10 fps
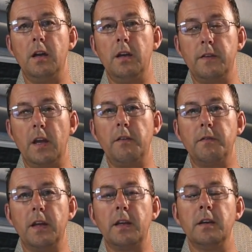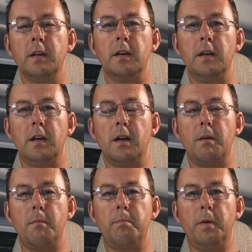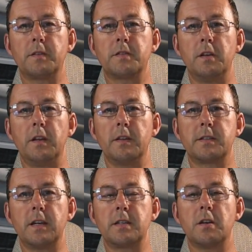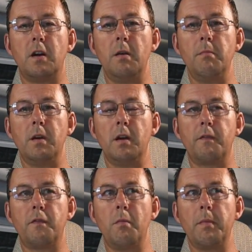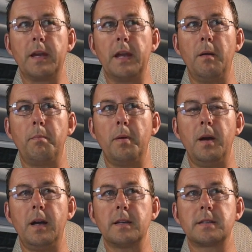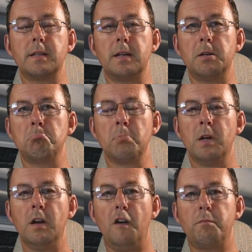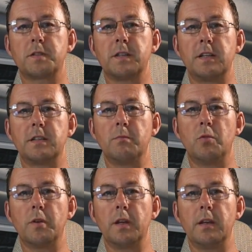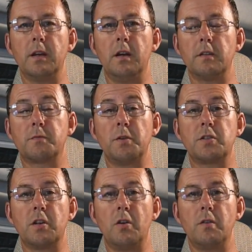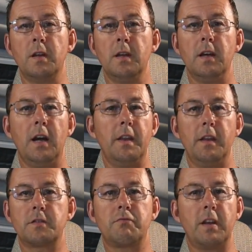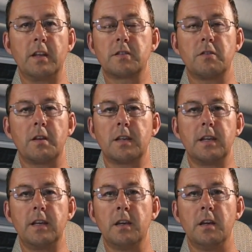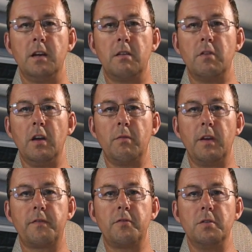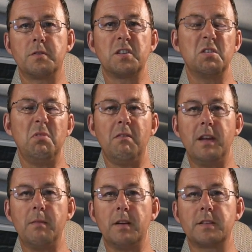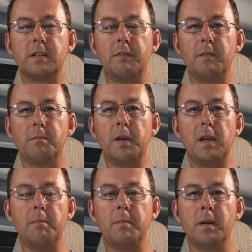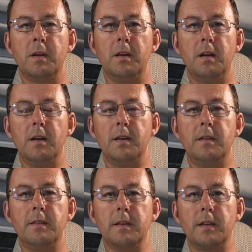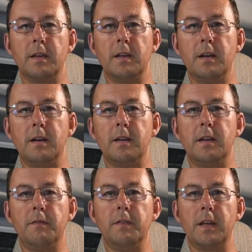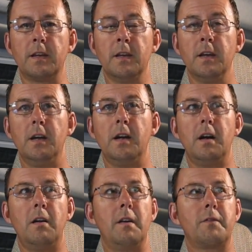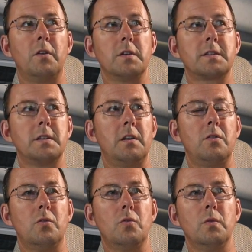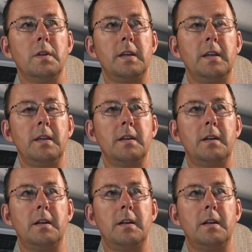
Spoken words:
in the evening, but certainly in the daytime, from when we get up at 8:30 in the morning, switch it on, and then it's running solidly right the way through to around about 7 p.m. In the evening. I've got all the